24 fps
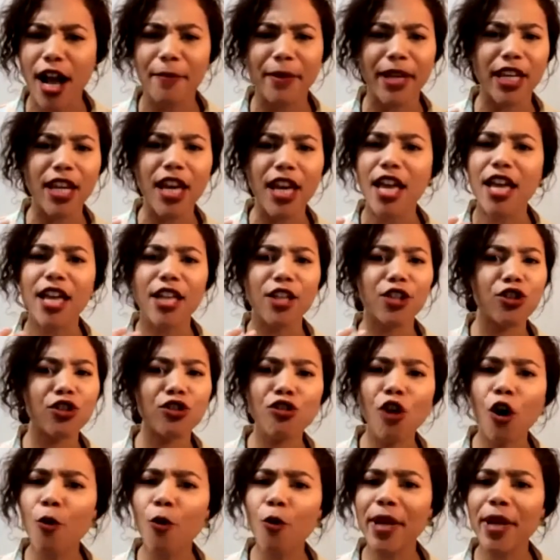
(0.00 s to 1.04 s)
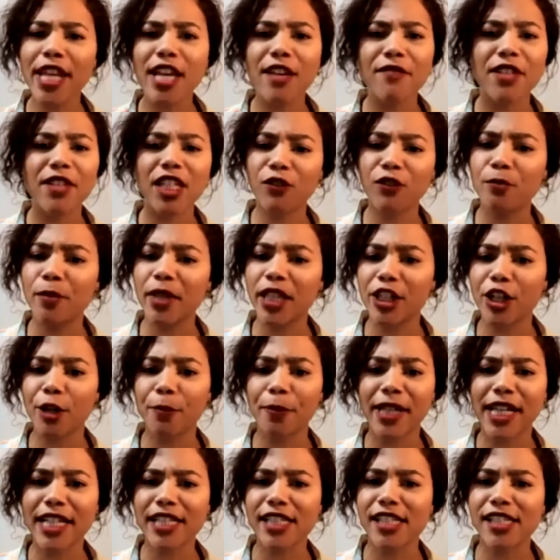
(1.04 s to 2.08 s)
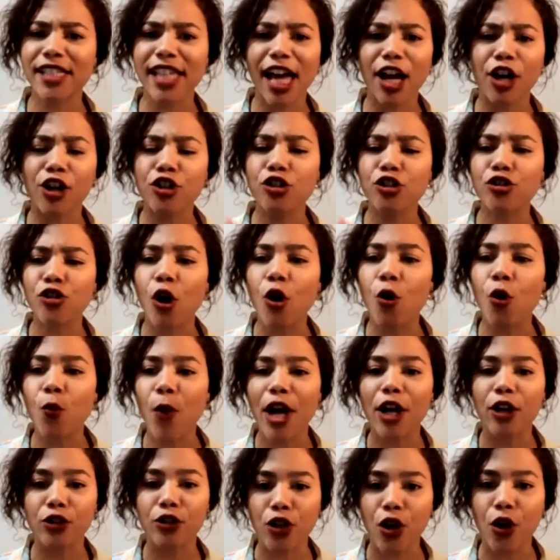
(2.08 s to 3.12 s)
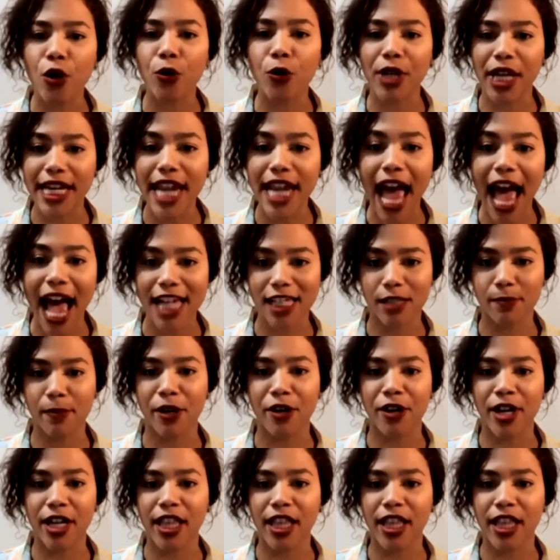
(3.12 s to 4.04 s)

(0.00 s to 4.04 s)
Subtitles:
mean, so many of these familiar places that are so well known in Asbury.